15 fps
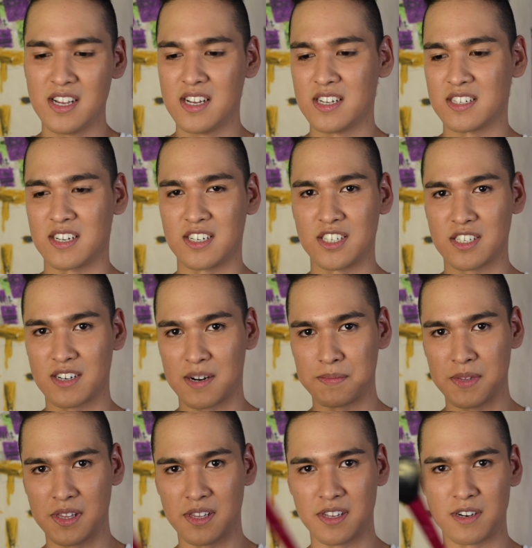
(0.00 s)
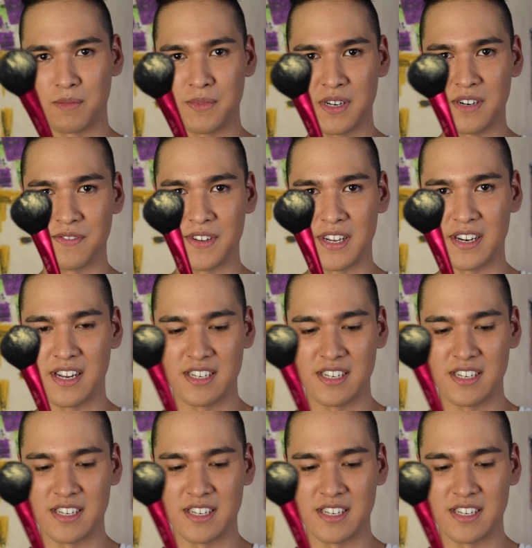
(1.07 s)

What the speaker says: So I just grabbed a little bit of it,